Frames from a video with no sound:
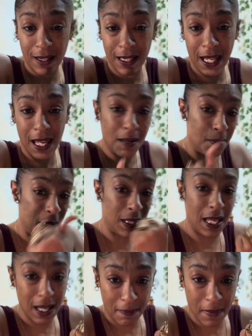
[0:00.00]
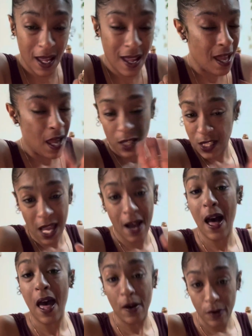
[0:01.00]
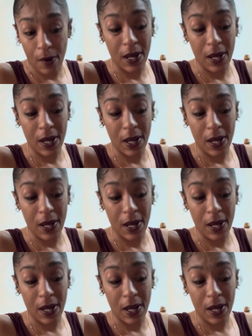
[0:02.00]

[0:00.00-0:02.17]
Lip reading: and dating, but child, I don't know.